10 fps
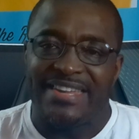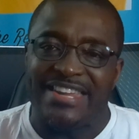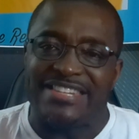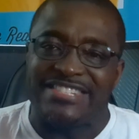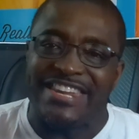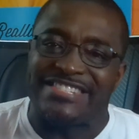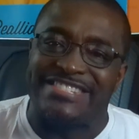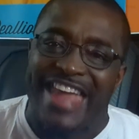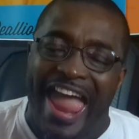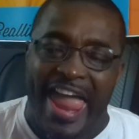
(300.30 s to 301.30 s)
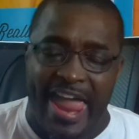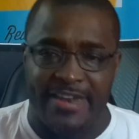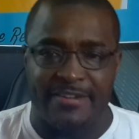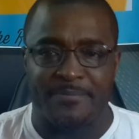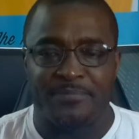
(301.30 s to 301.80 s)
is his dad
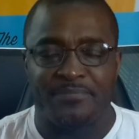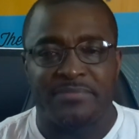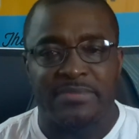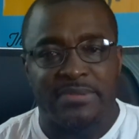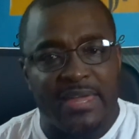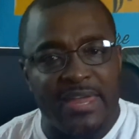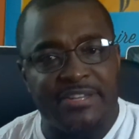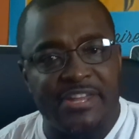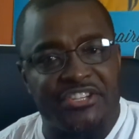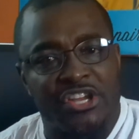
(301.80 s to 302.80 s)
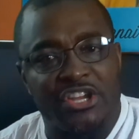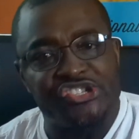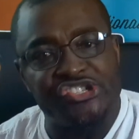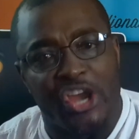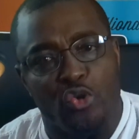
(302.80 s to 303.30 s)
in his
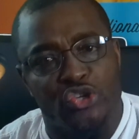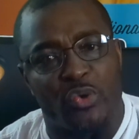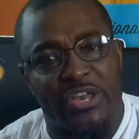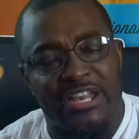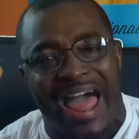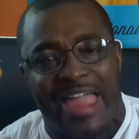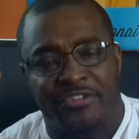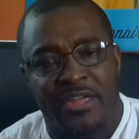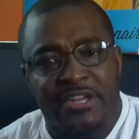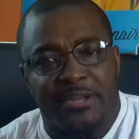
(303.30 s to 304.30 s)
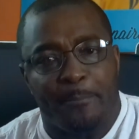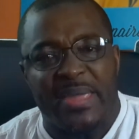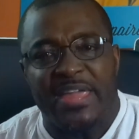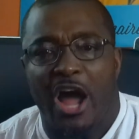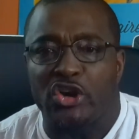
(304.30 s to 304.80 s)
children's life, to
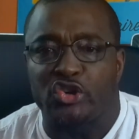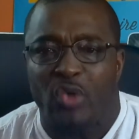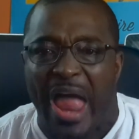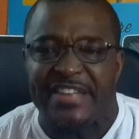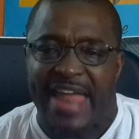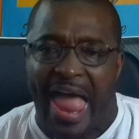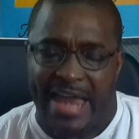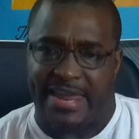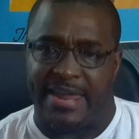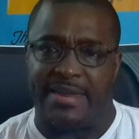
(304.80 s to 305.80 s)
be a granddaddy.